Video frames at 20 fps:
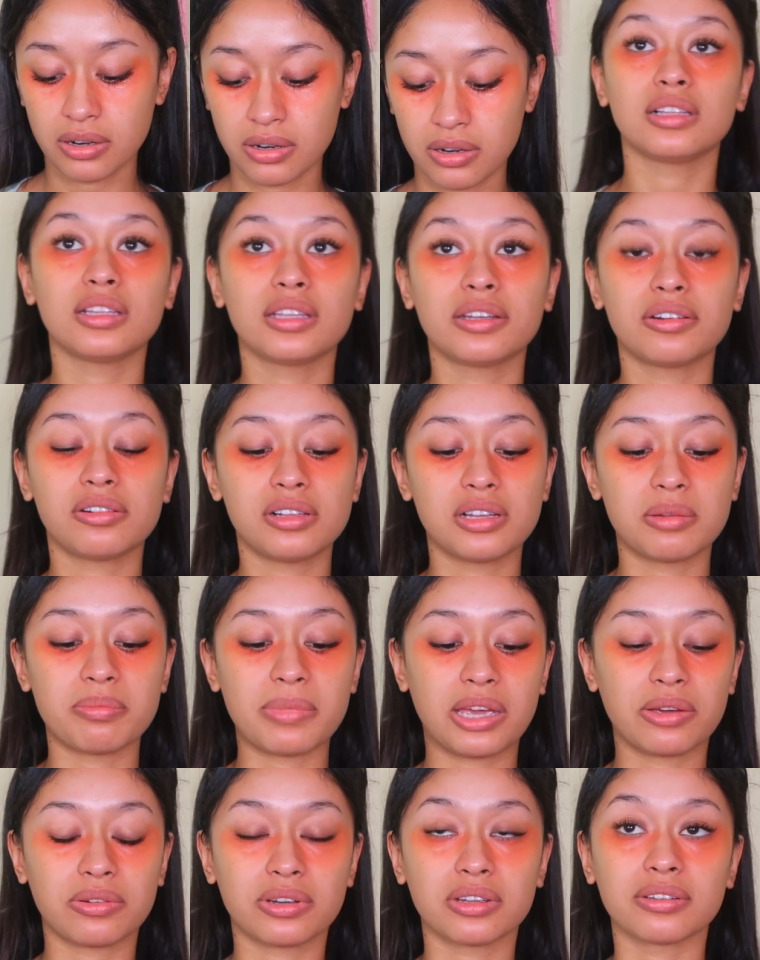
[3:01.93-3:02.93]
A little
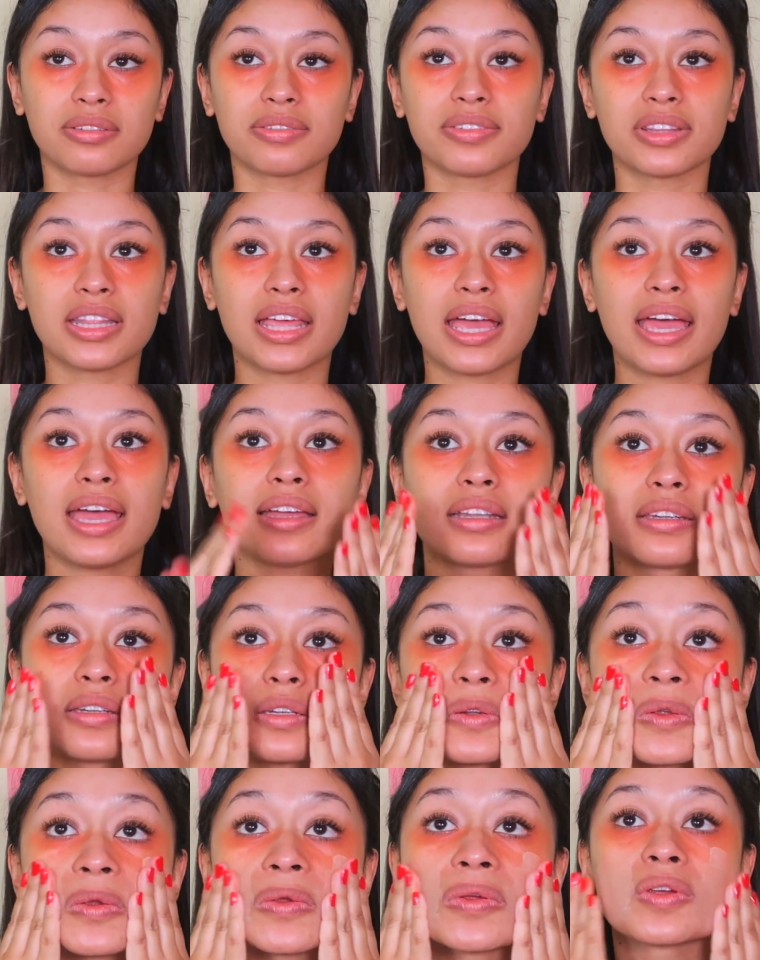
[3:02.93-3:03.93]
amount of that.
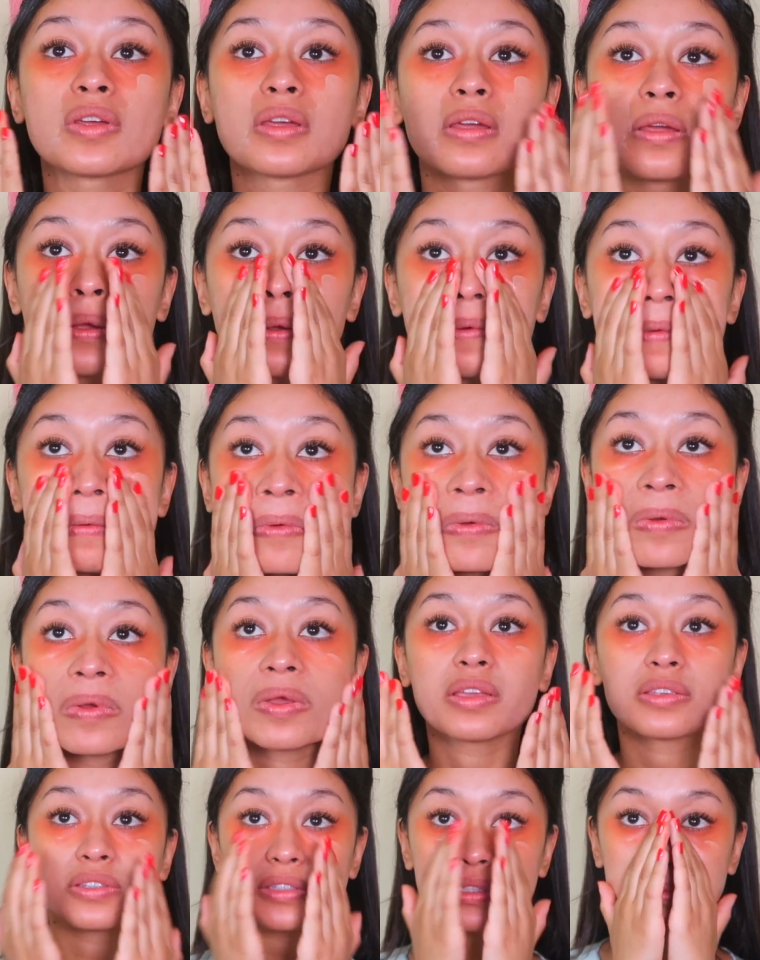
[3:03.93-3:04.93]

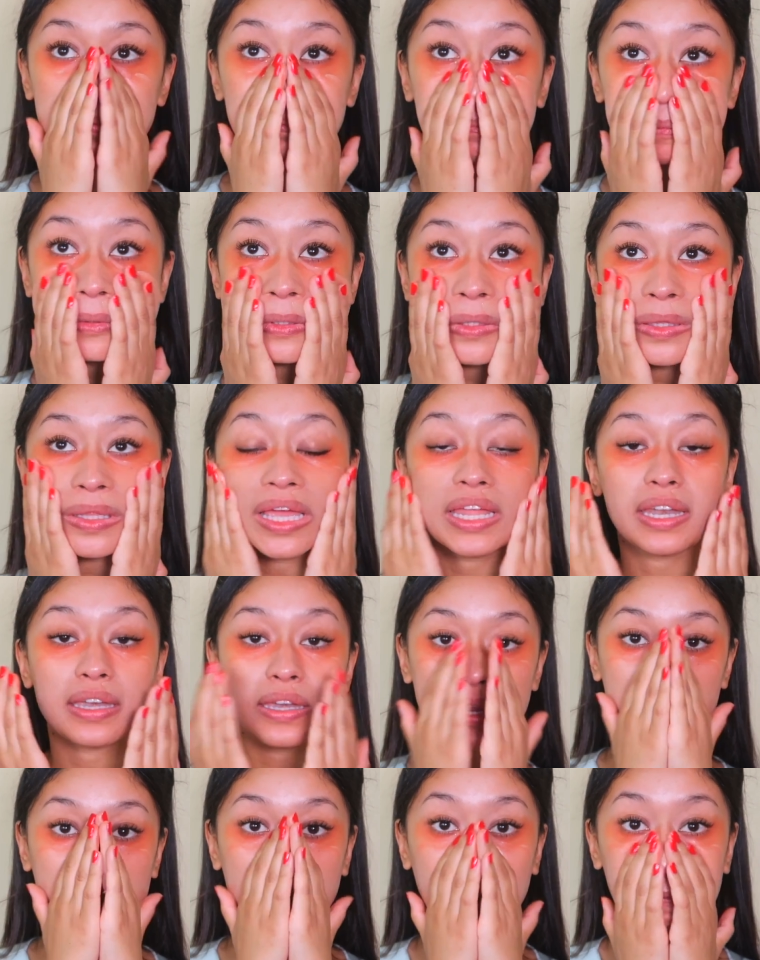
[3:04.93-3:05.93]
Just
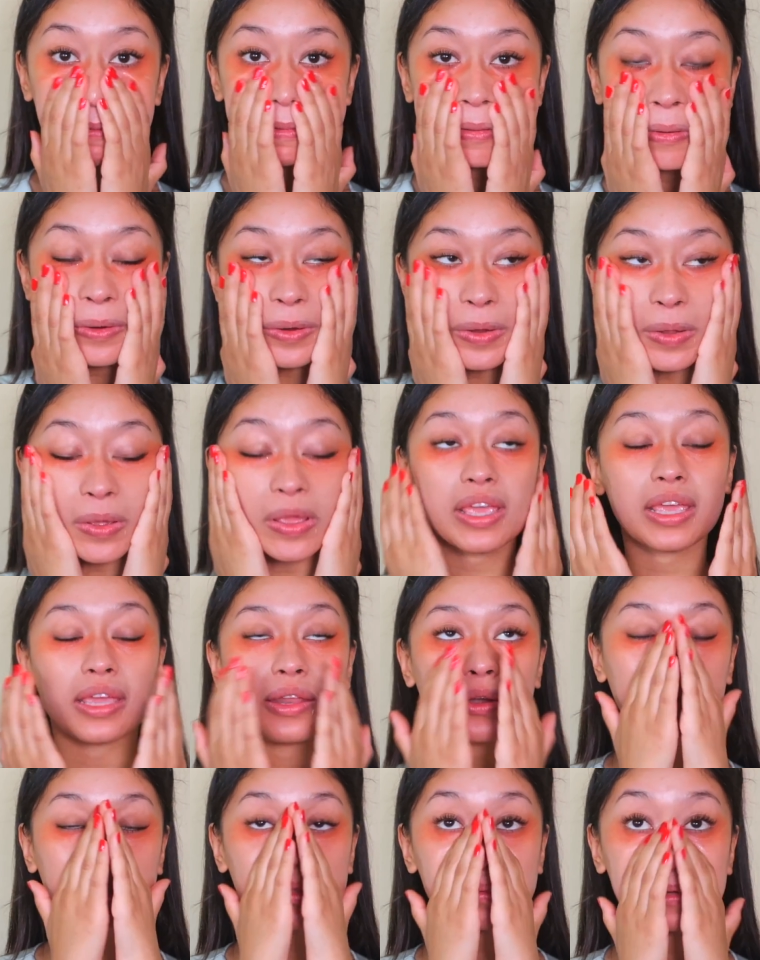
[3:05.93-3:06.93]
blend it
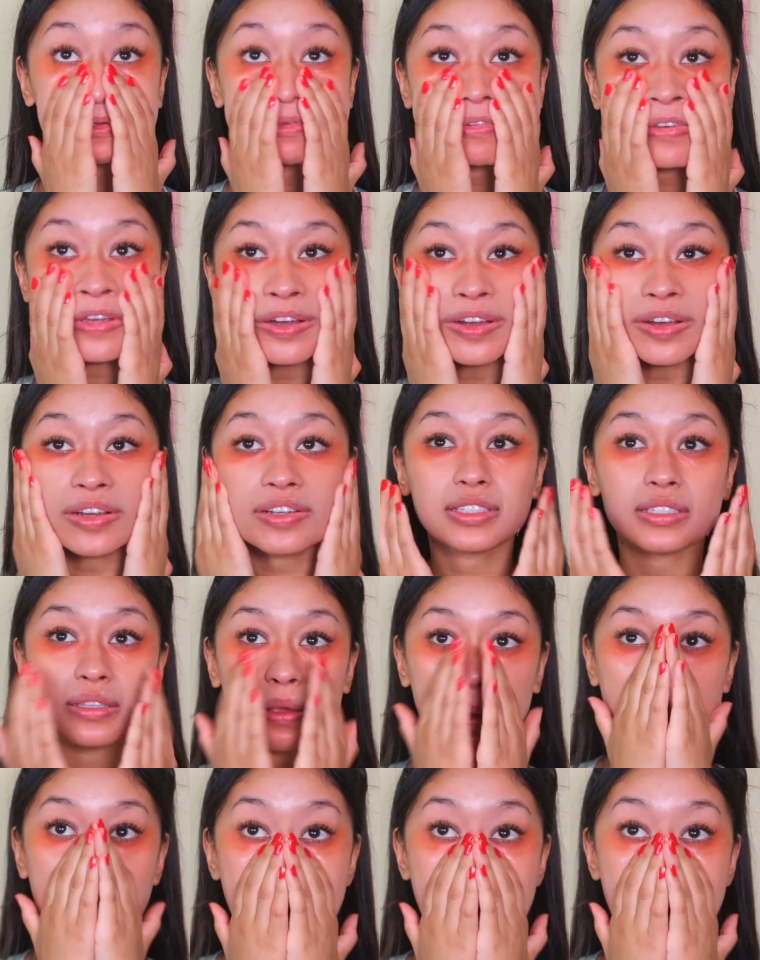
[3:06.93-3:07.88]
in with my fingers.